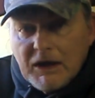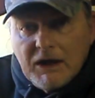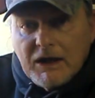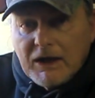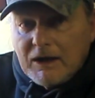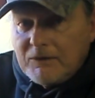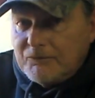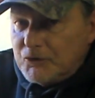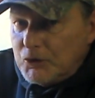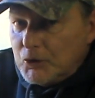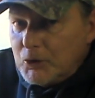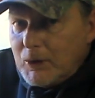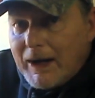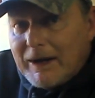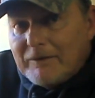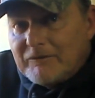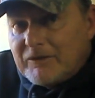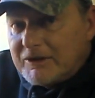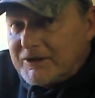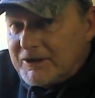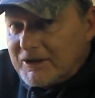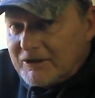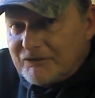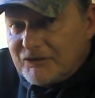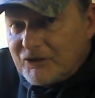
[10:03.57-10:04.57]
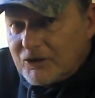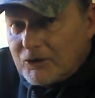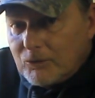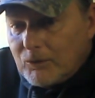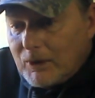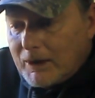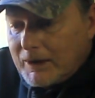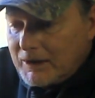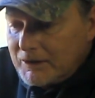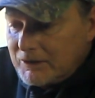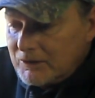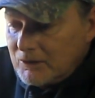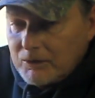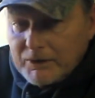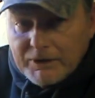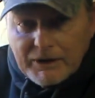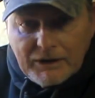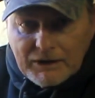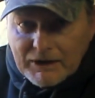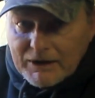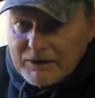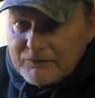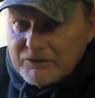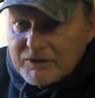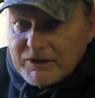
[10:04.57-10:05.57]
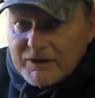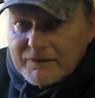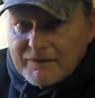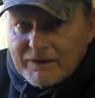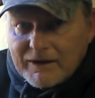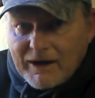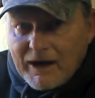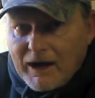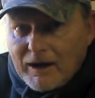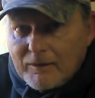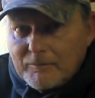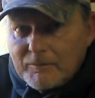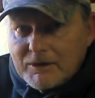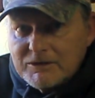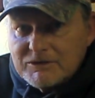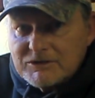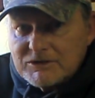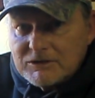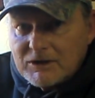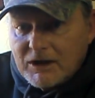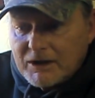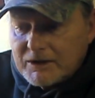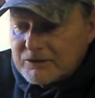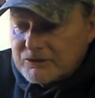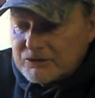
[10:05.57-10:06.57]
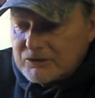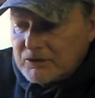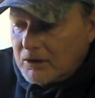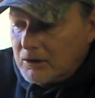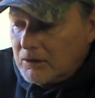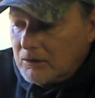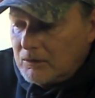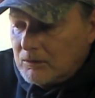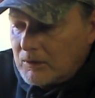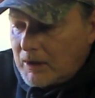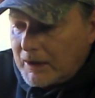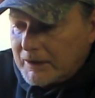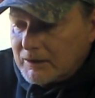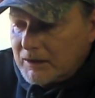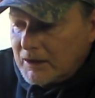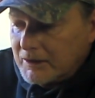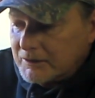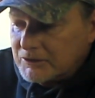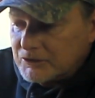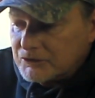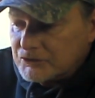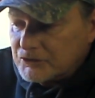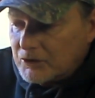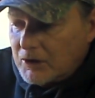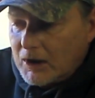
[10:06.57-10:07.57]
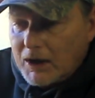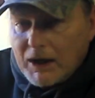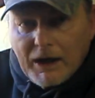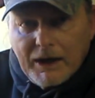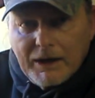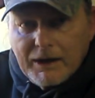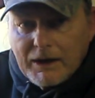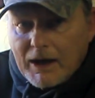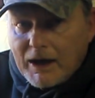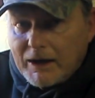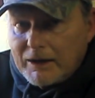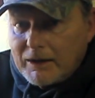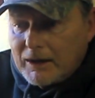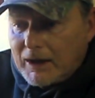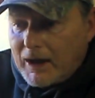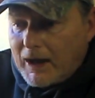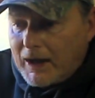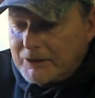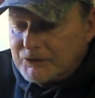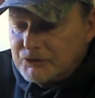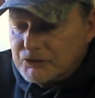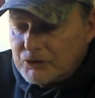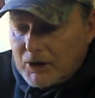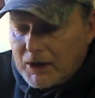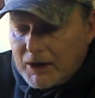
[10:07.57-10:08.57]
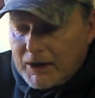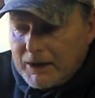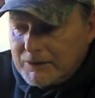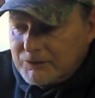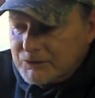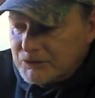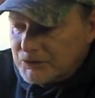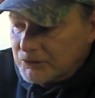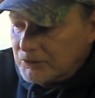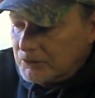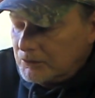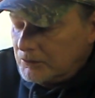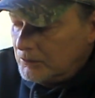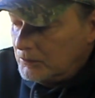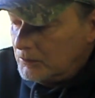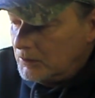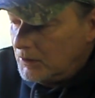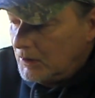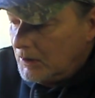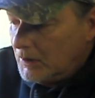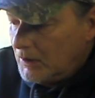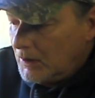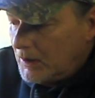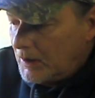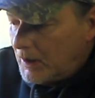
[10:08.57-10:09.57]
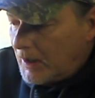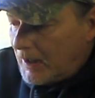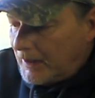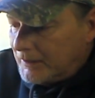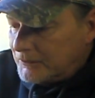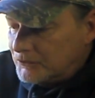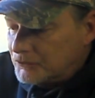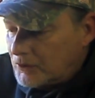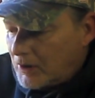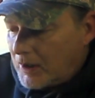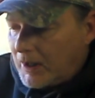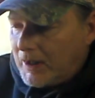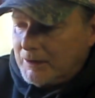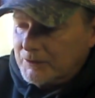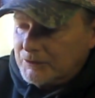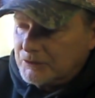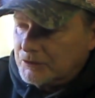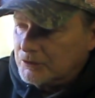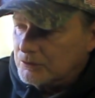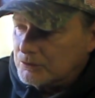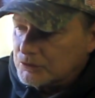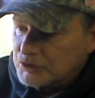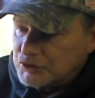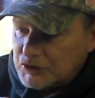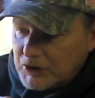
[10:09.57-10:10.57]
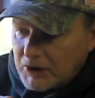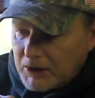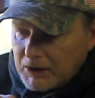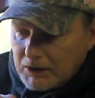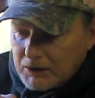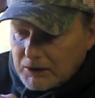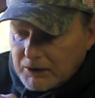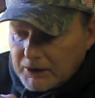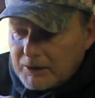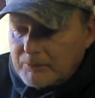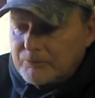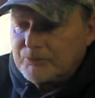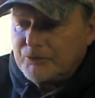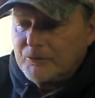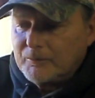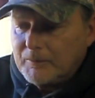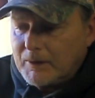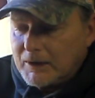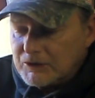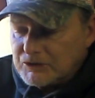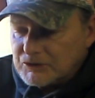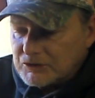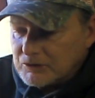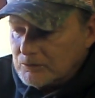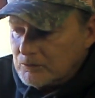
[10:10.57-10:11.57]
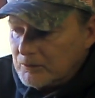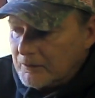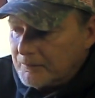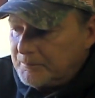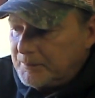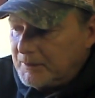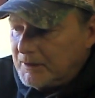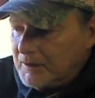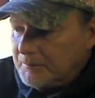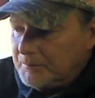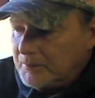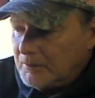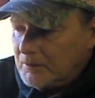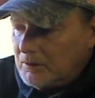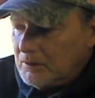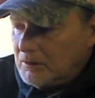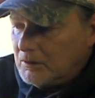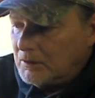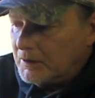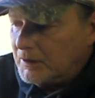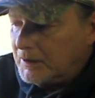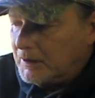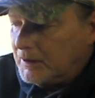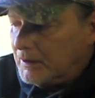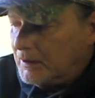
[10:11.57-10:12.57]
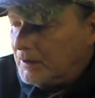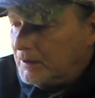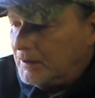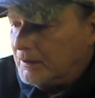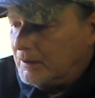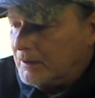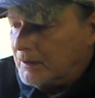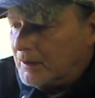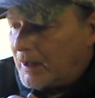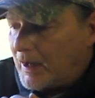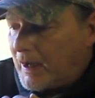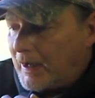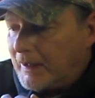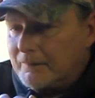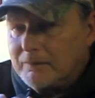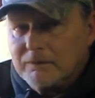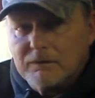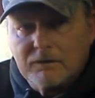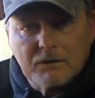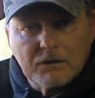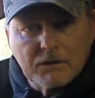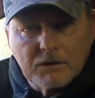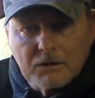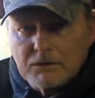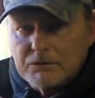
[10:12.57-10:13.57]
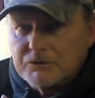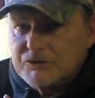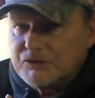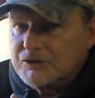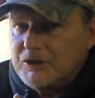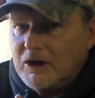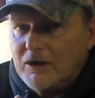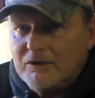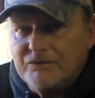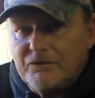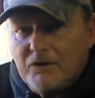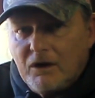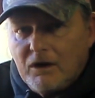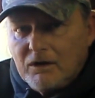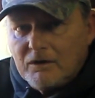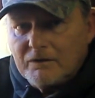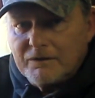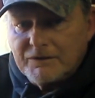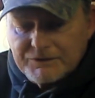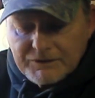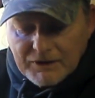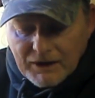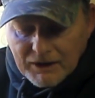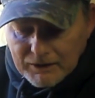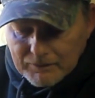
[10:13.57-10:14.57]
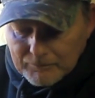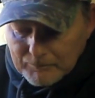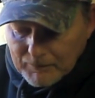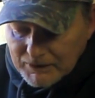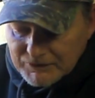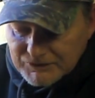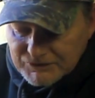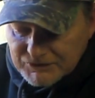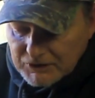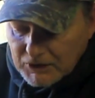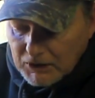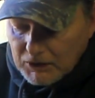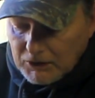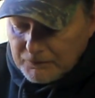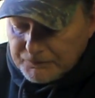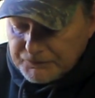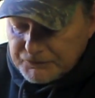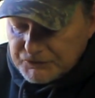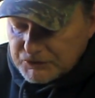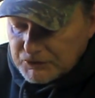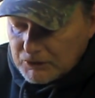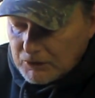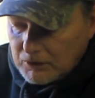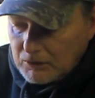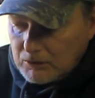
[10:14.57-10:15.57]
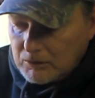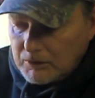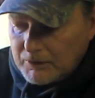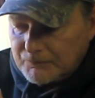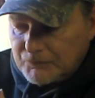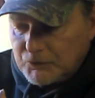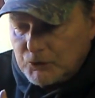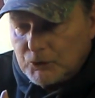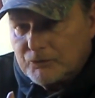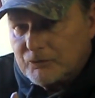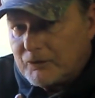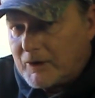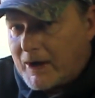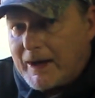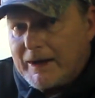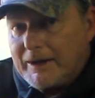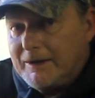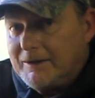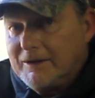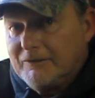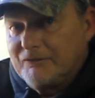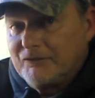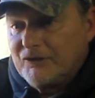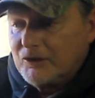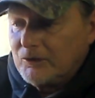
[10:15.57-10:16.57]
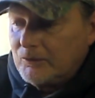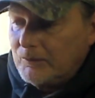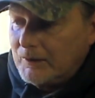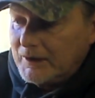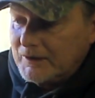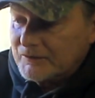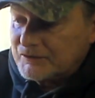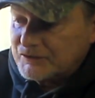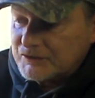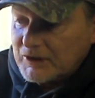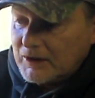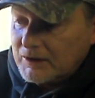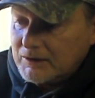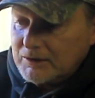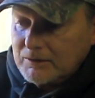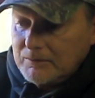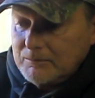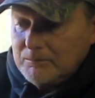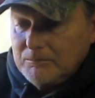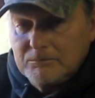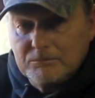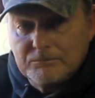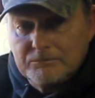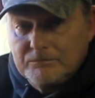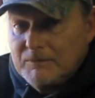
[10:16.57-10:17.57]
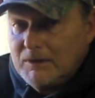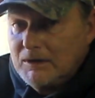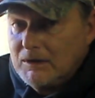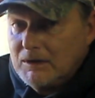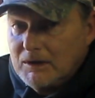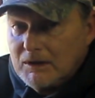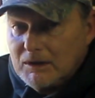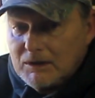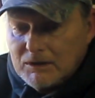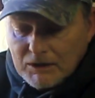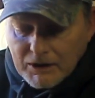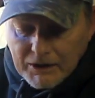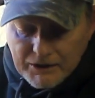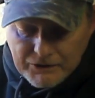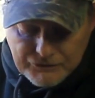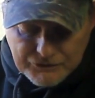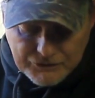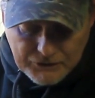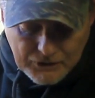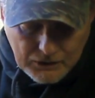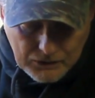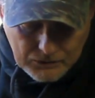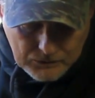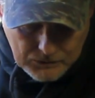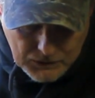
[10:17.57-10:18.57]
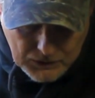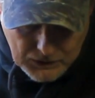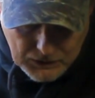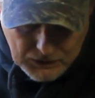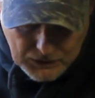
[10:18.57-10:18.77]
If you have a different way of doing it, leave it in the comments and let us know. I'd like to try. I try to share information with people, and I learn stuff all the time myself. So if you've got a different way of setting them, let us know.